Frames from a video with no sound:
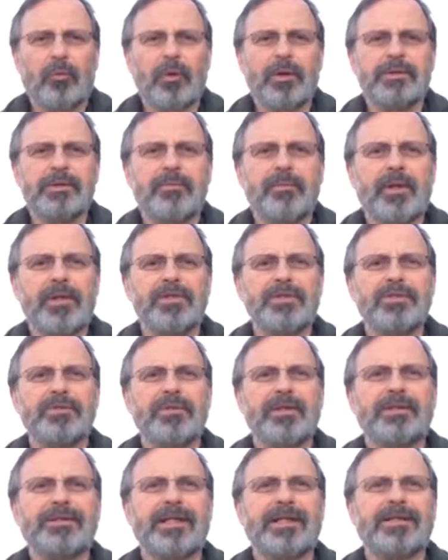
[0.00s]
Well,
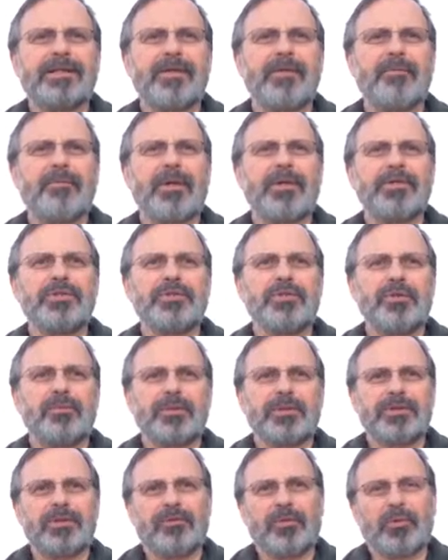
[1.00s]
it's actually the most
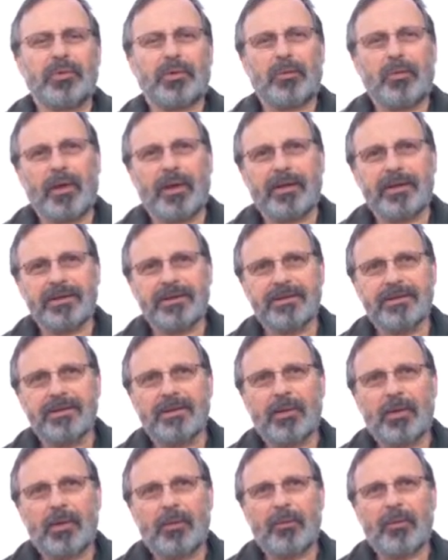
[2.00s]
numerous of all the waders,
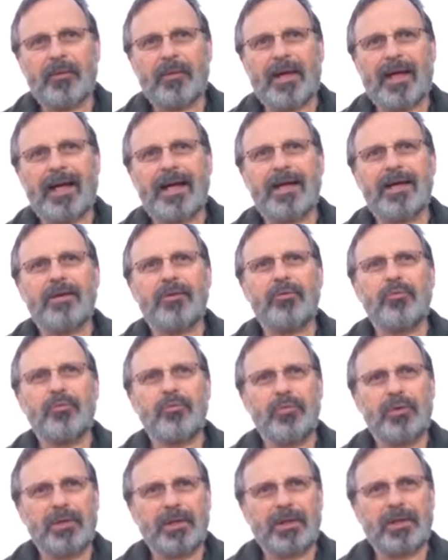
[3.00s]
but they are
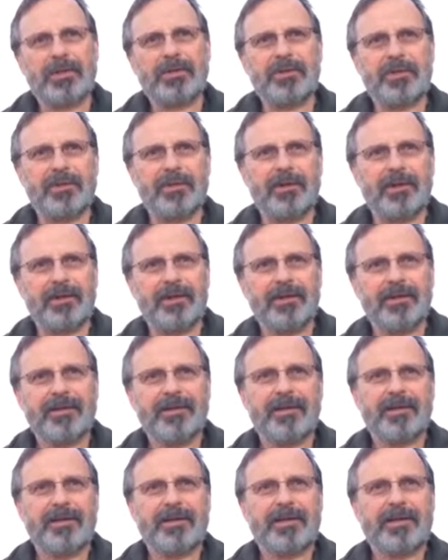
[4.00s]
really tiny
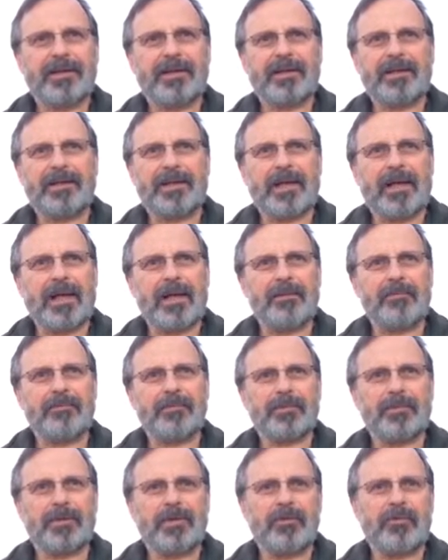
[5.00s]
and
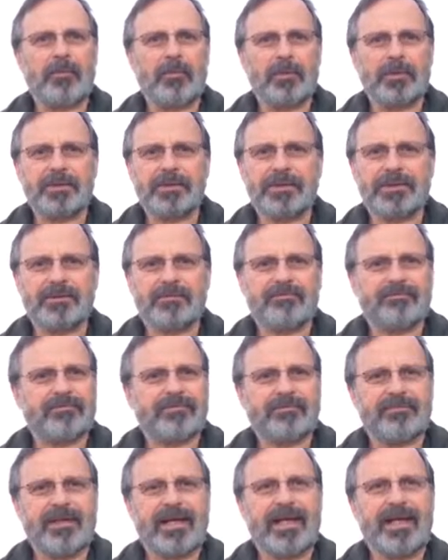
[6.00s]
unbelievable just
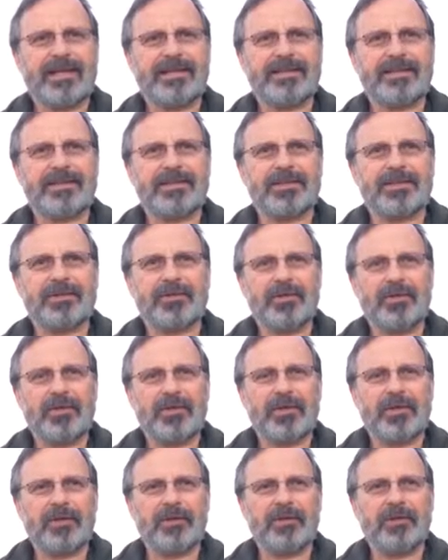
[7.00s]
how such a
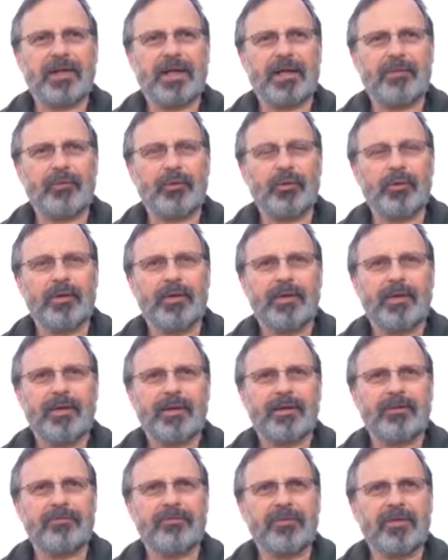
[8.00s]
tiny little animal
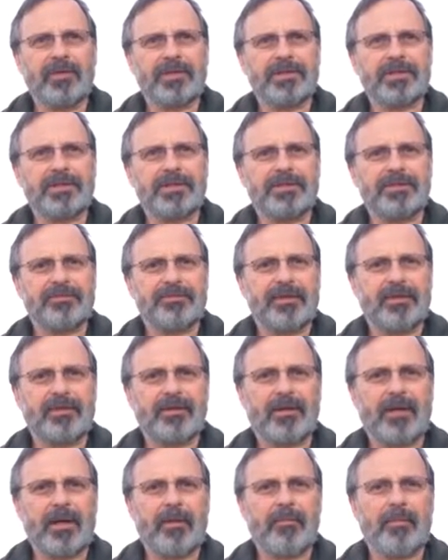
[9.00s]
can fly such an
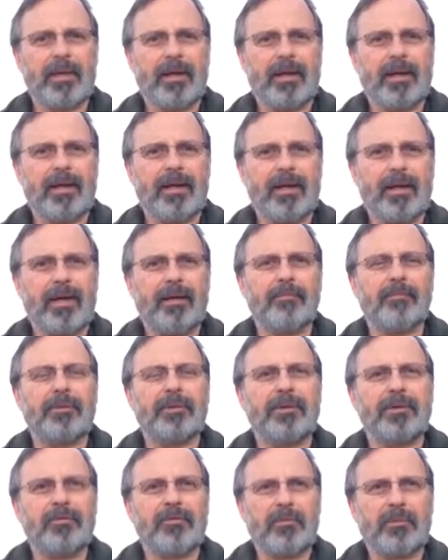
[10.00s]

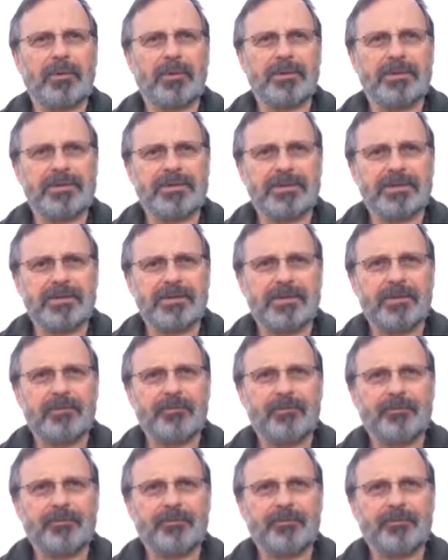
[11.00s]
unbelievable distance.